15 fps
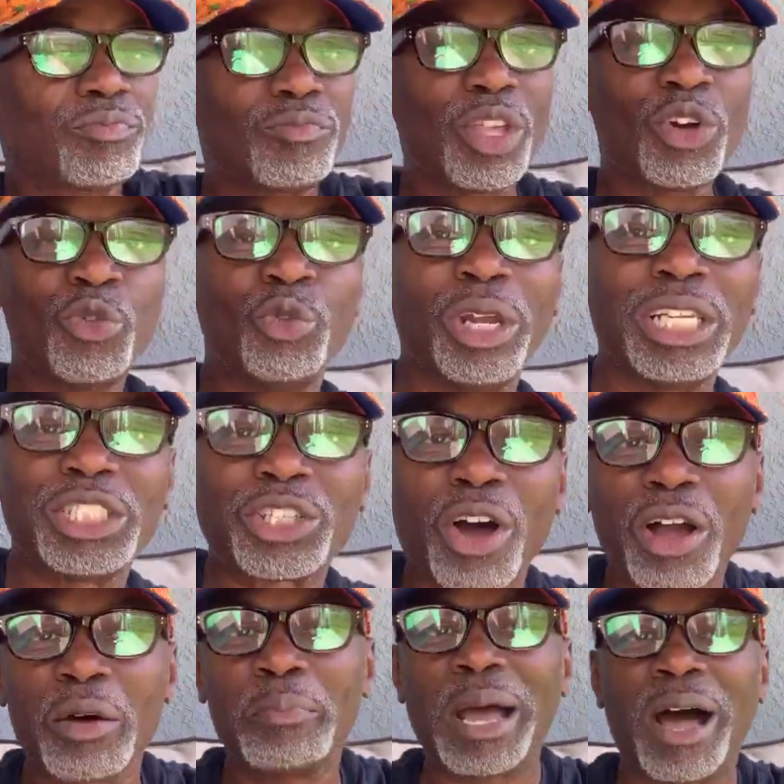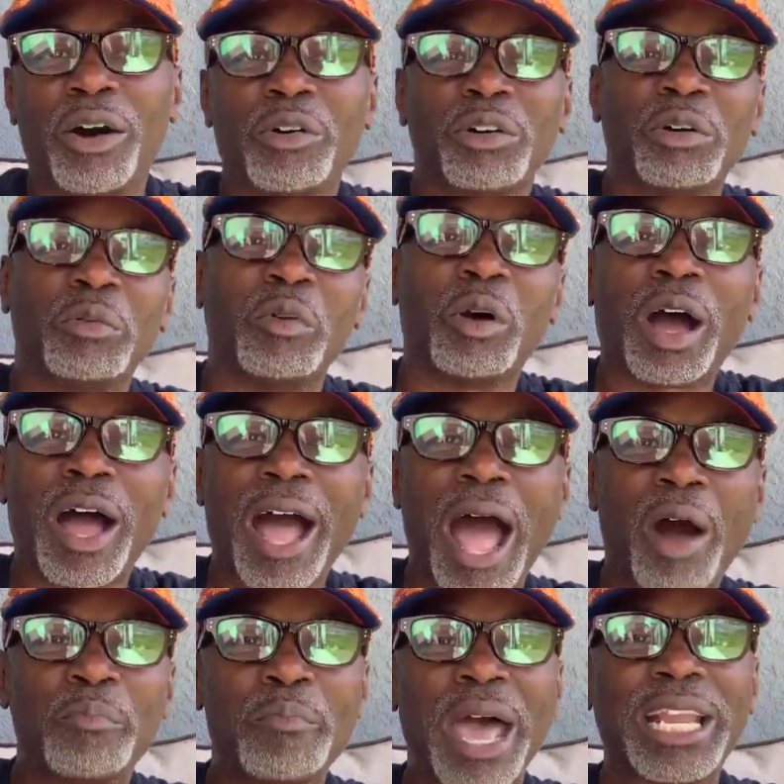really talk about
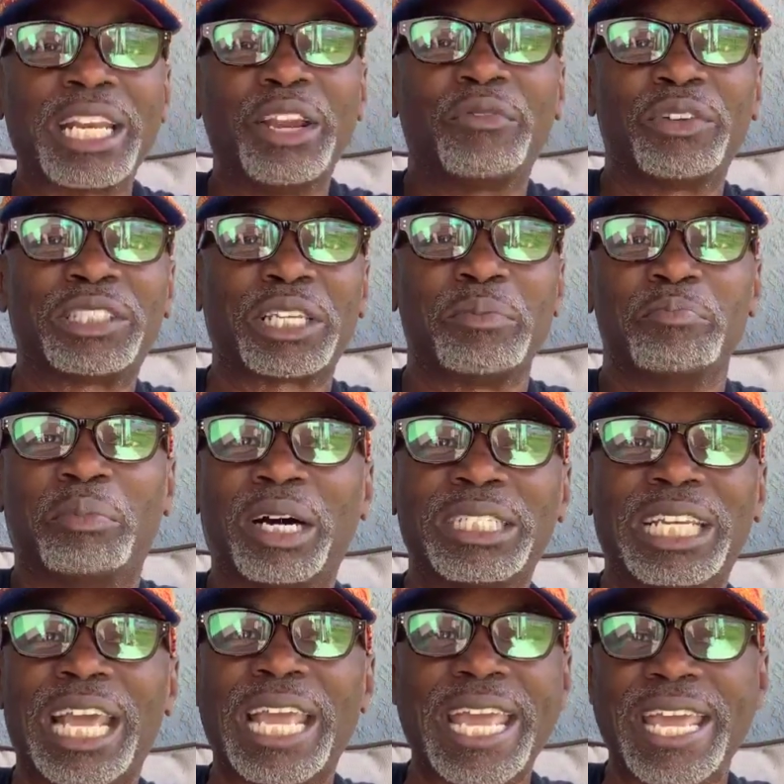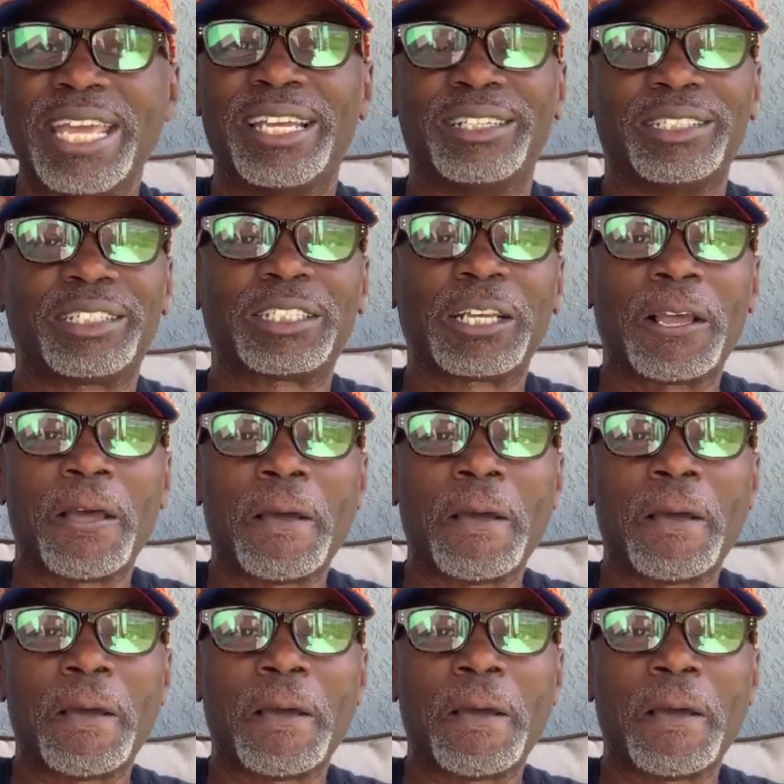how magnificent Monday is.